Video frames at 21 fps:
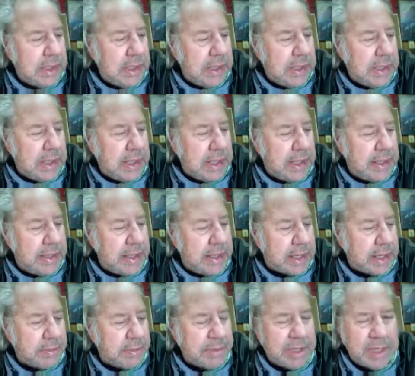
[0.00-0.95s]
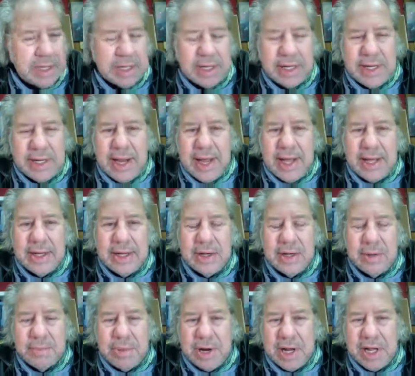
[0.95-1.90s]
And that'll be on that.
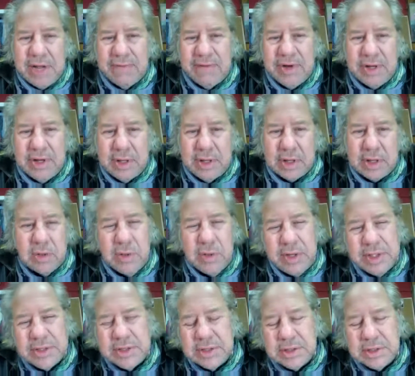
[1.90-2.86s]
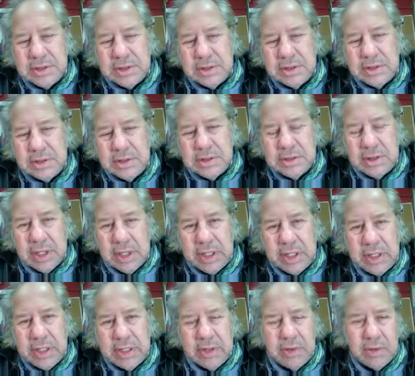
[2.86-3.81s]
And probably having a quiz
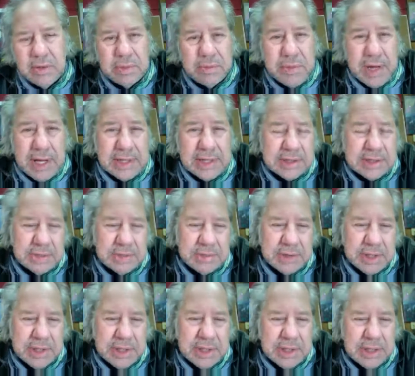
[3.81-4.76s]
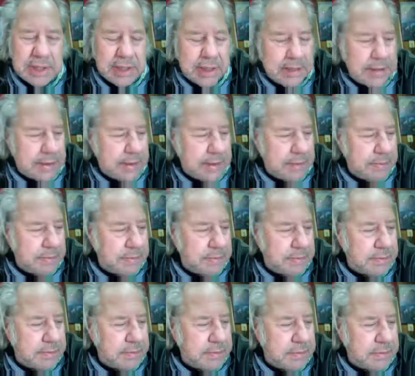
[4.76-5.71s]
on it, or possibly
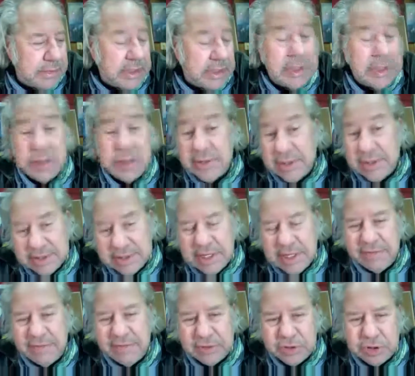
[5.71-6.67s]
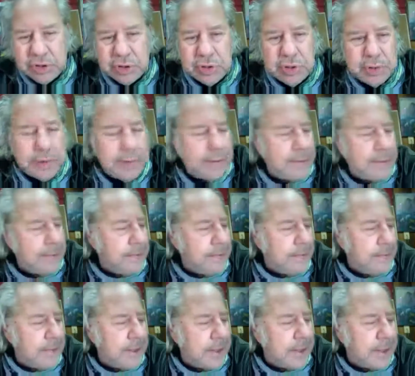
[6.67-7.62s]
another essay for sure.
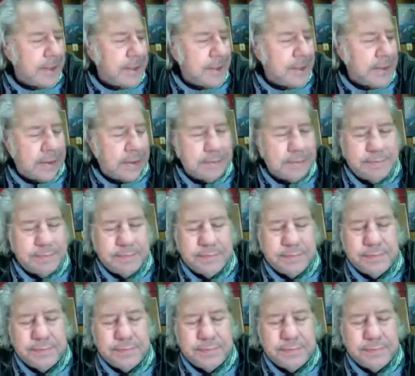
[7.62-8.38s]
And